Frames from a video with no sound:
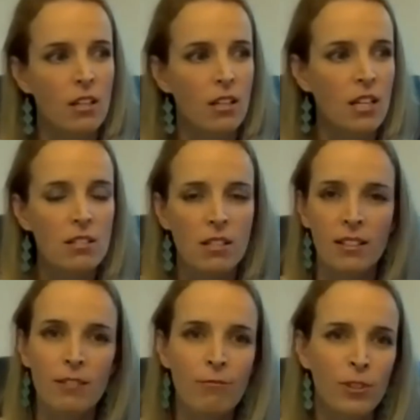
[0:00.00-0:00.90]
is
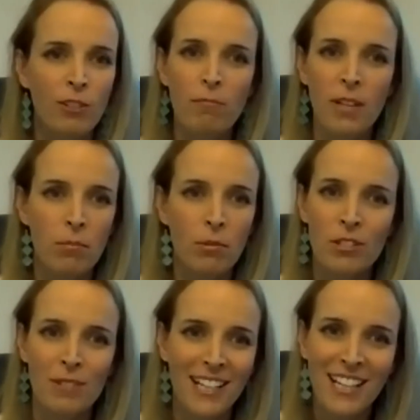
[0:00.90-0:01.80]
suddenly full of people
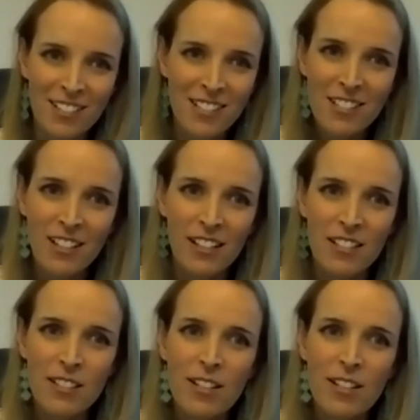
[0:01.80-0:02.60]
doing exercise.